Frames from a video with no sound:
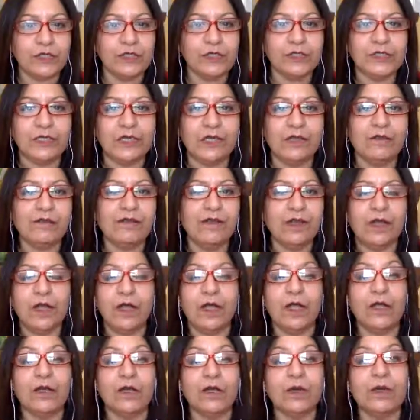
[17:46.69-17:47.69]
yourself
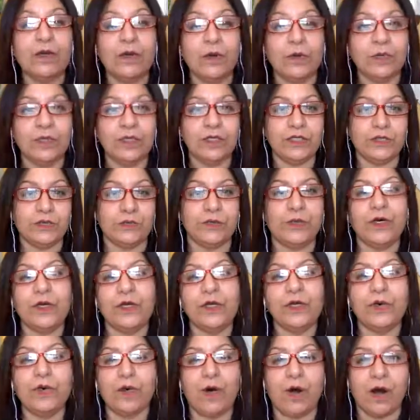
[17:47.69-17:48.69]
and notice where
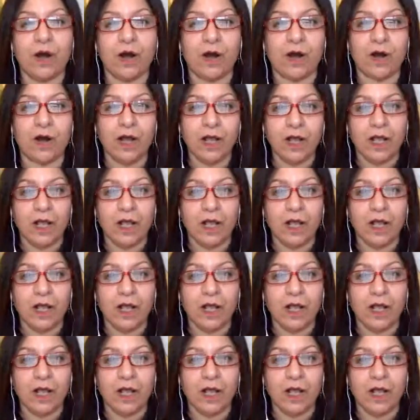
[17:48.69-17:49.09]
you are.